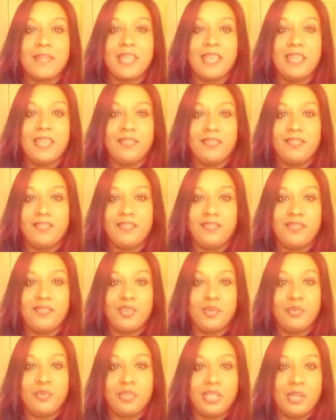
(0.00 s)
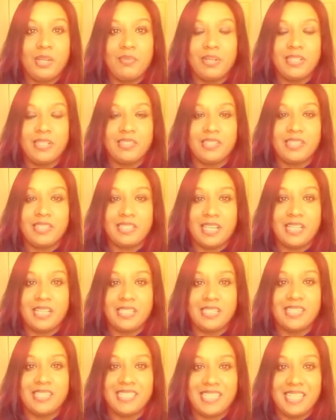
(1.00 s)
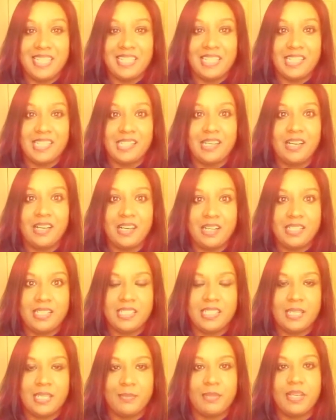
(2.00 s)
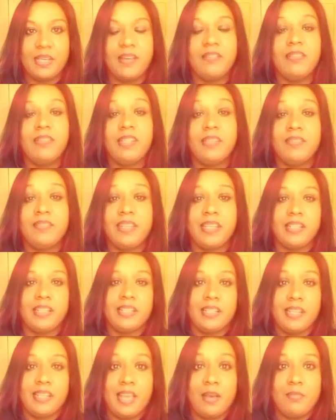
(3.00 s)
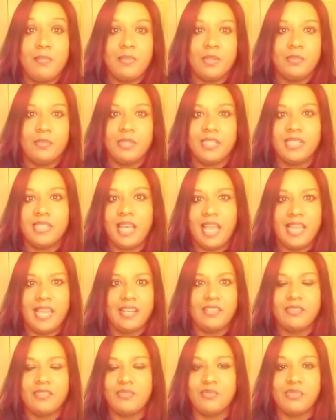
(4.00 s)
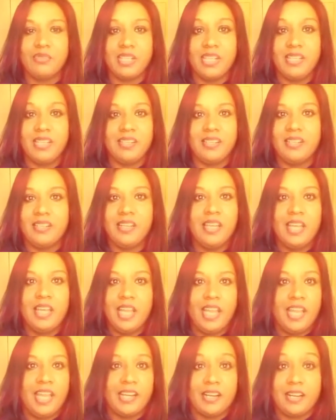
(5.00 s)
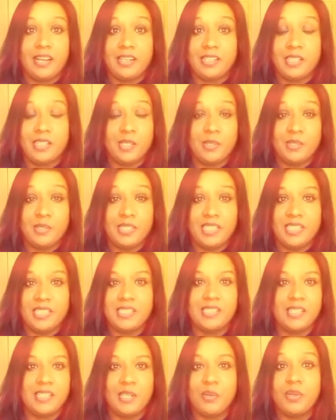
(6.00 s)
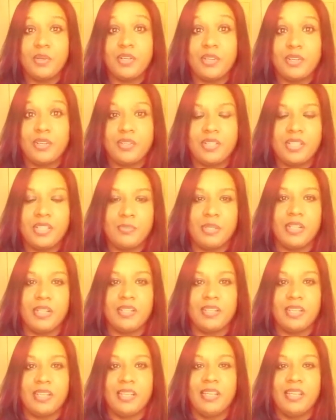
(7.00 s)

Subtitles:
if you really want to understand the concept of living in the now moment, I read Eckhart Tolle's The New Earth, meaning